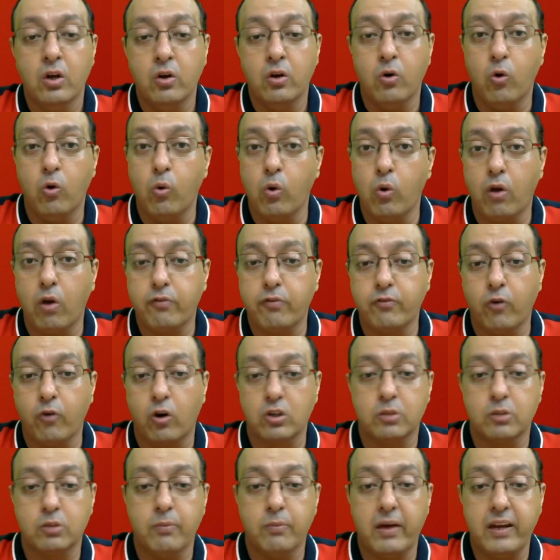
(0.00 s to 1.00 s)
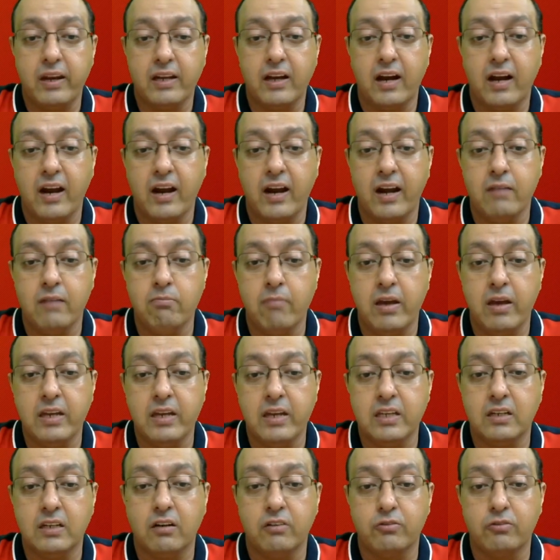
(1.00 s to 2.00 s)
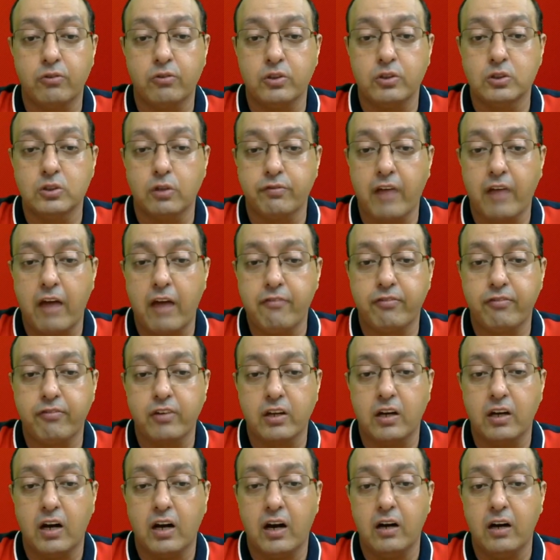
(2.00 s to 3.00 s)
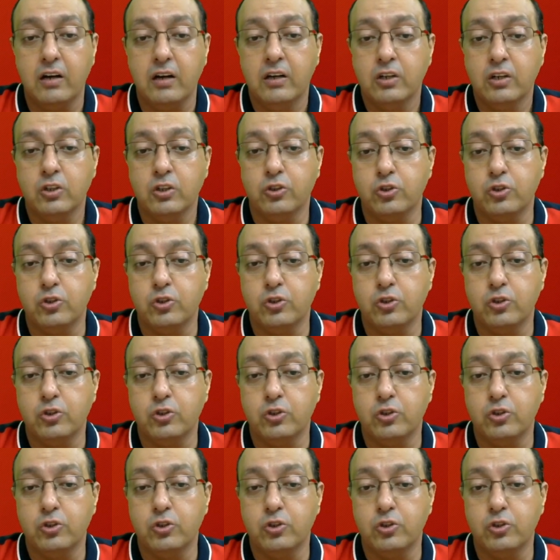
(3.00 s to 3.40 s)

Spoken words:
whole of North America and many countries of Africa,